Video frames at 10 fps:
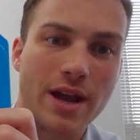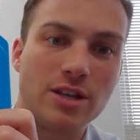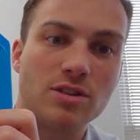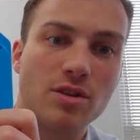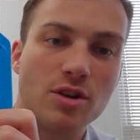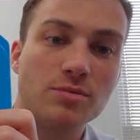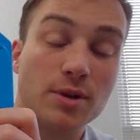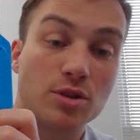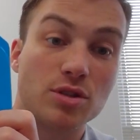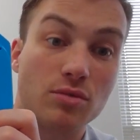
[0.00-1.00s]
each of those
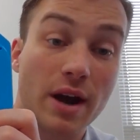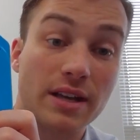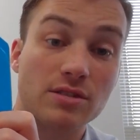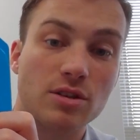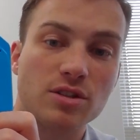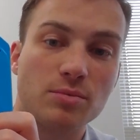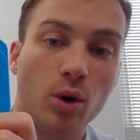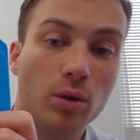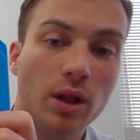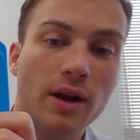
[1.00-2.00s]
because the writing's so
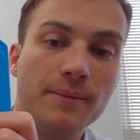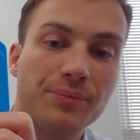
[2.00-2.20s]
small.